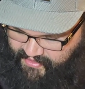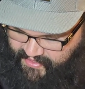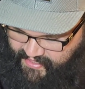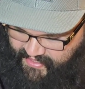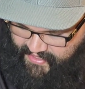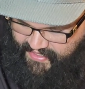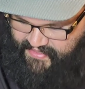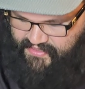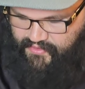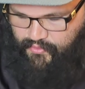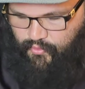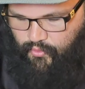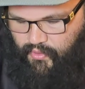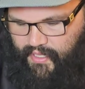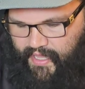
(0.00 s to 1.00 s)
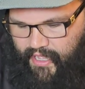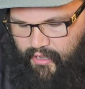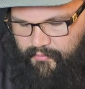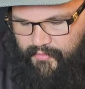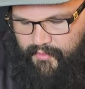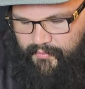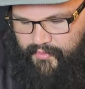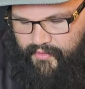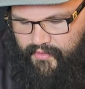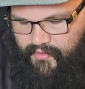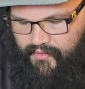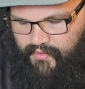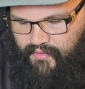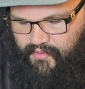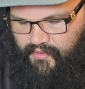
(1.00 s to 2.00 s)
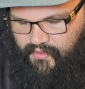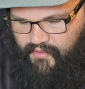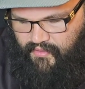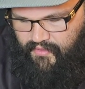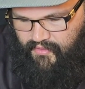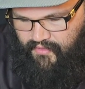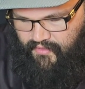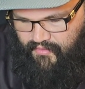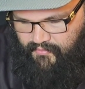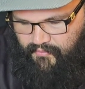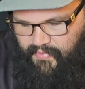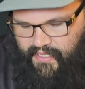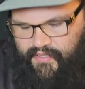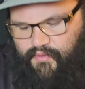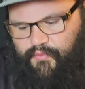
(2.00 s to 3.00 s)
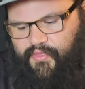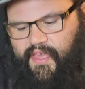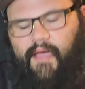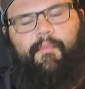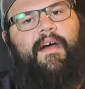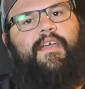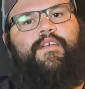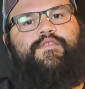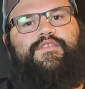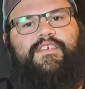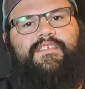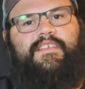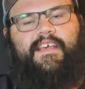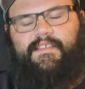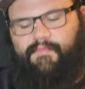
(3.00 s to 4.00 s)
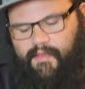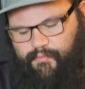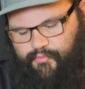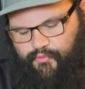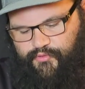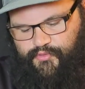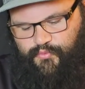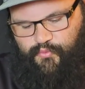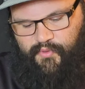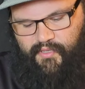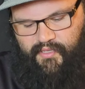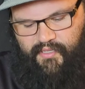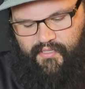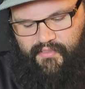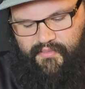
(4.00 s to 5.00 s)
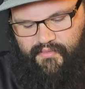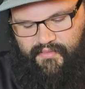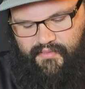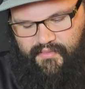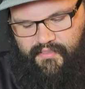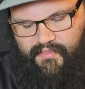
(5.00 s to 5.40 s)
beginning as the Court of Owl member. But I do think I might use this as my Bruce Wayne.